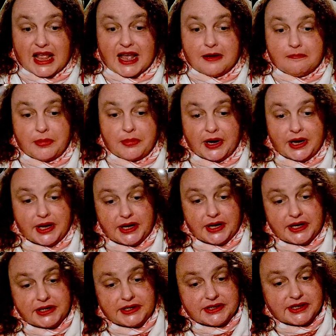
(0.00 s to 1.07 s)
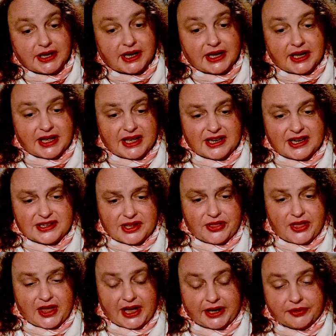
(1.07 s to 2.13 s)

But here's the thing.